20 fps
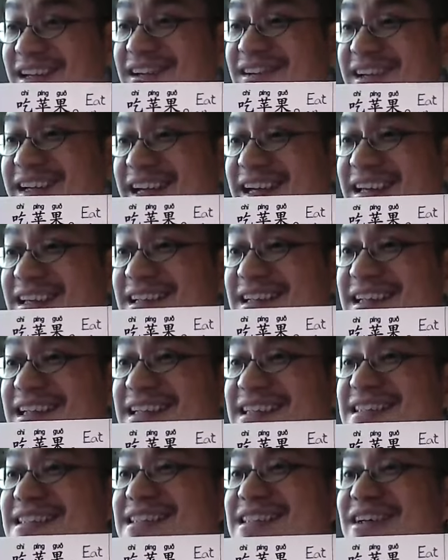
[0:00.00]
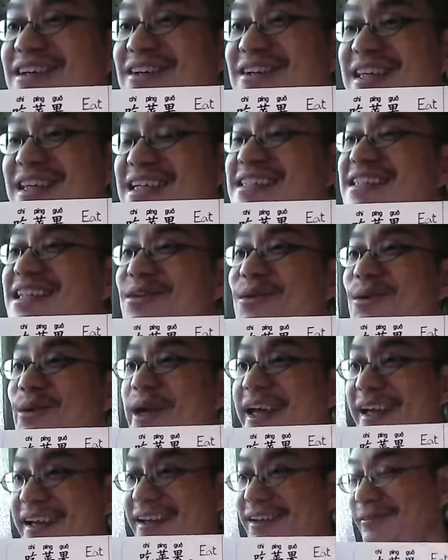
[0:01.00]
Okay, so that's the
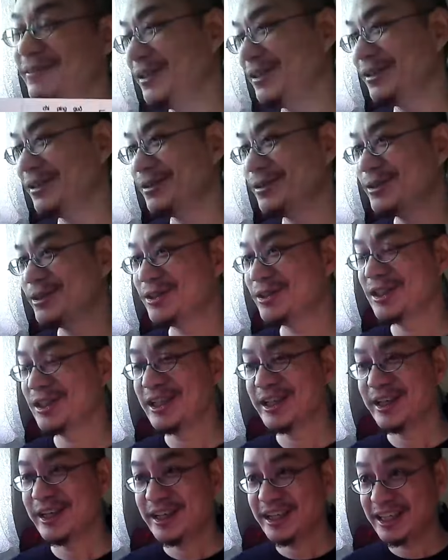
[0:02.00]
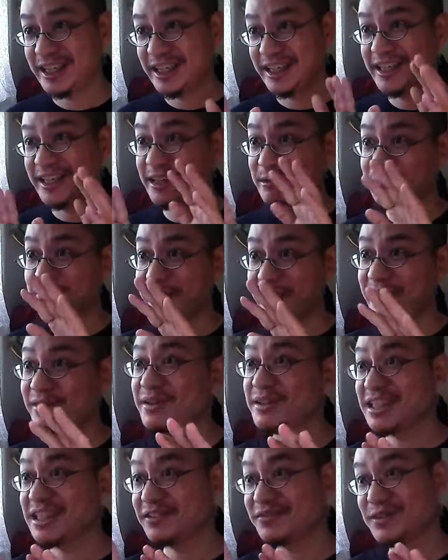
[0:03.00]
way we use the
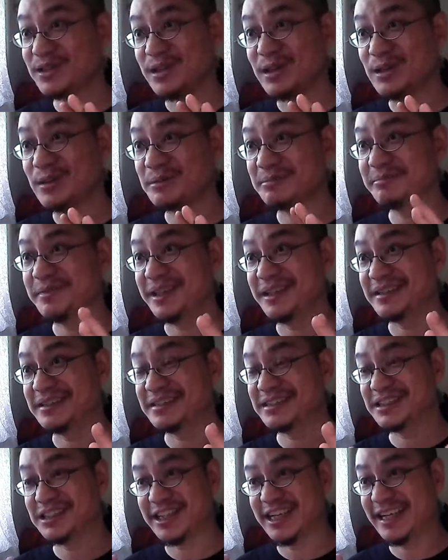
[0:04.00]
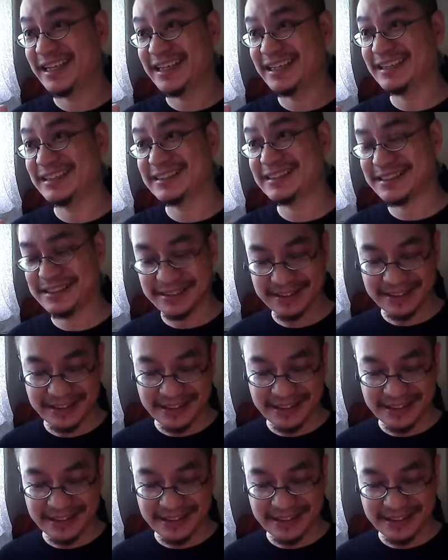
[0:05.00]
imperative tone in Chinese.